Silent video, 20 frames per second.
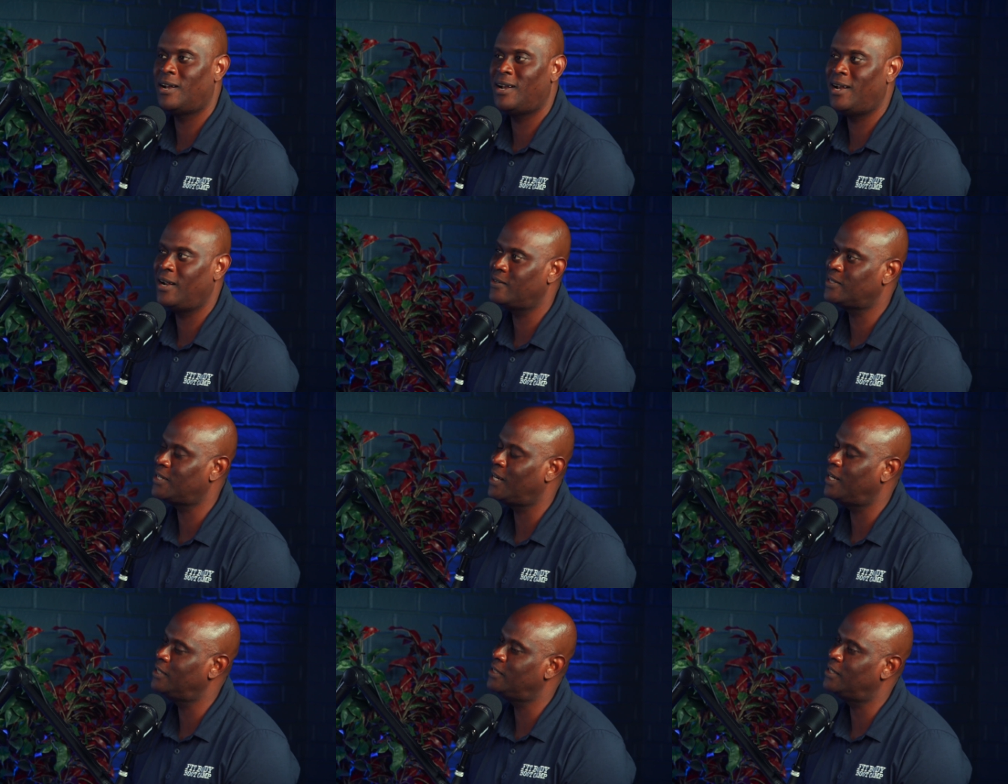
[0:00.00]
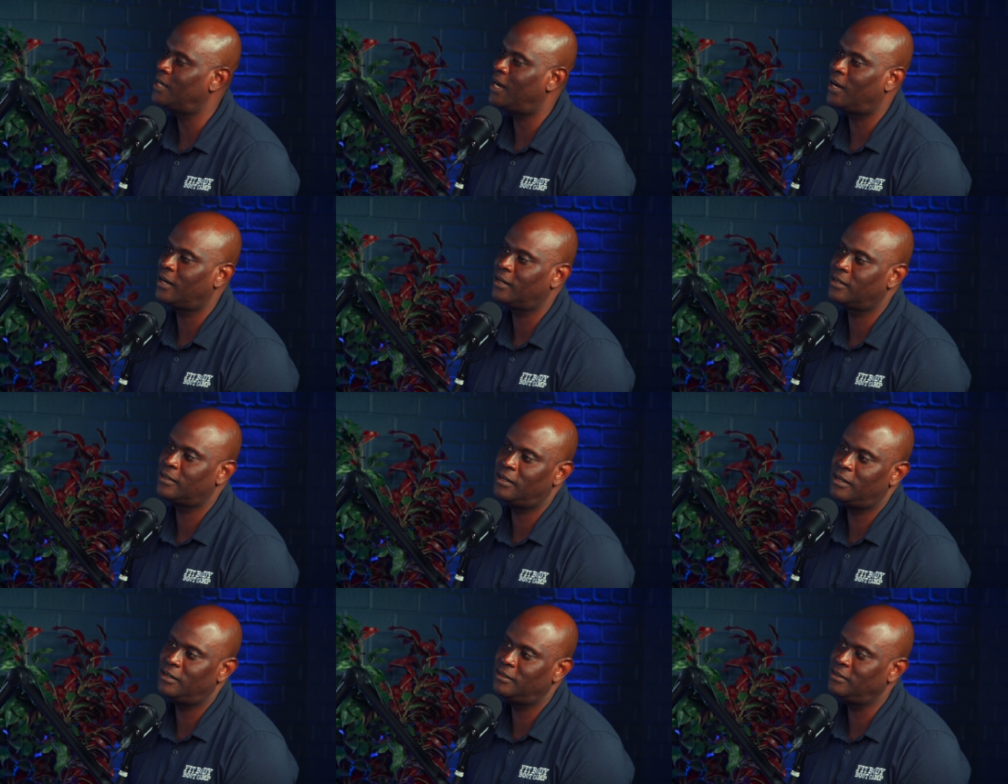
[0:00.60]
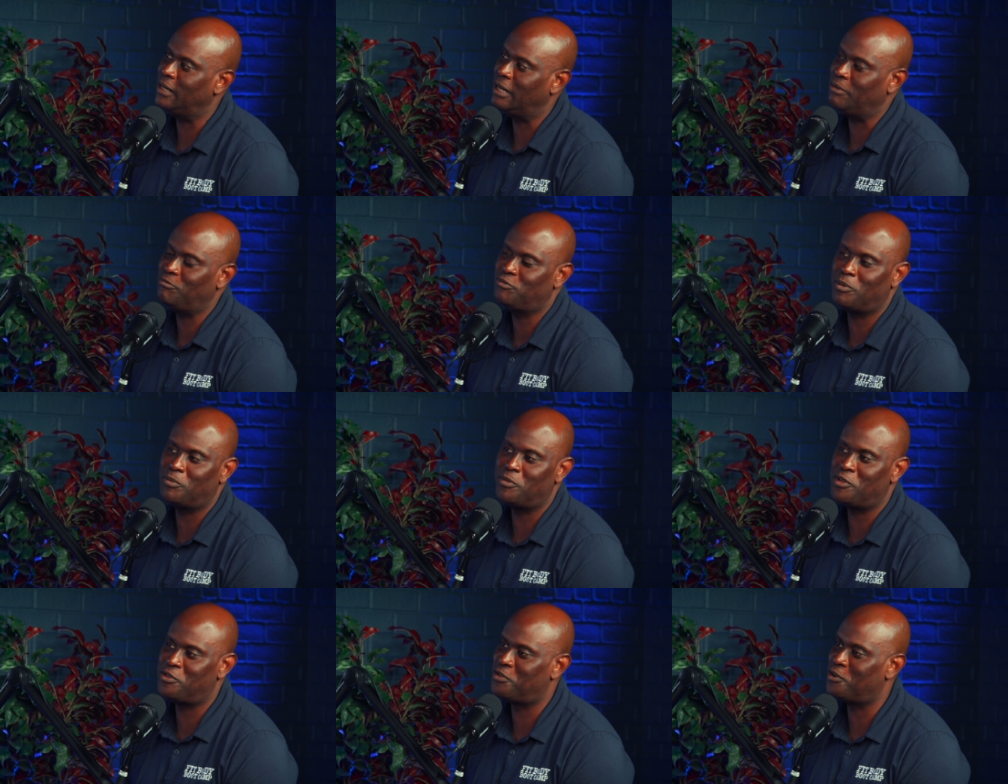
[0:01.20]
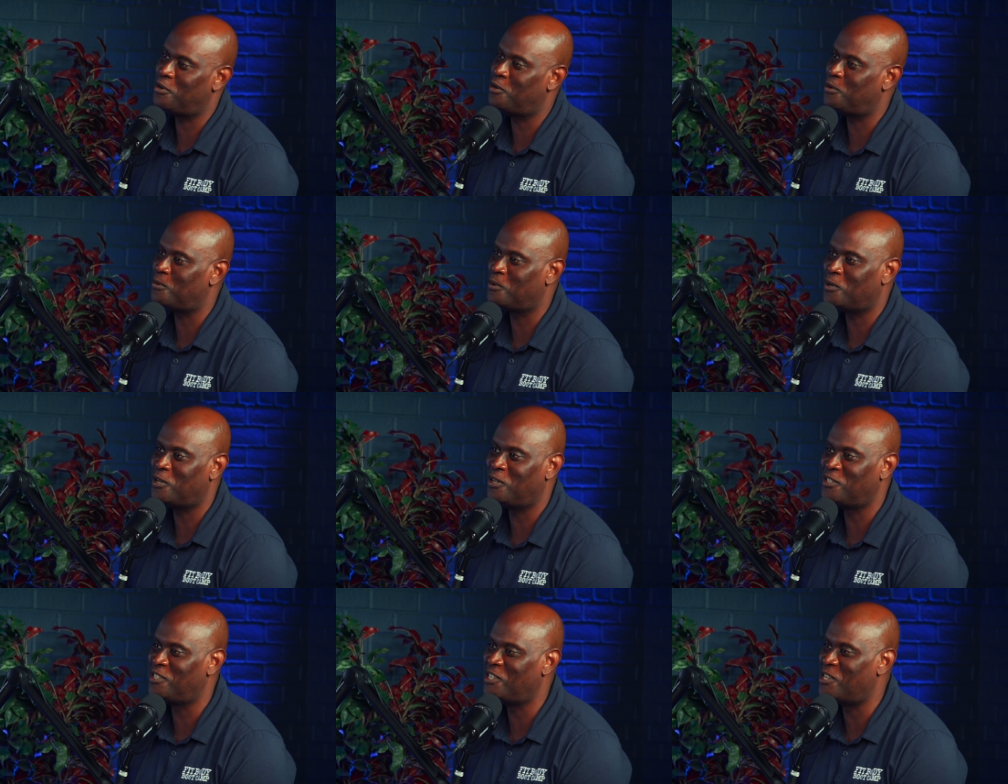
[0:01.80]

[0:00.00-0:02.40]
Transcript: and I was like, Doc, I'm from the third world.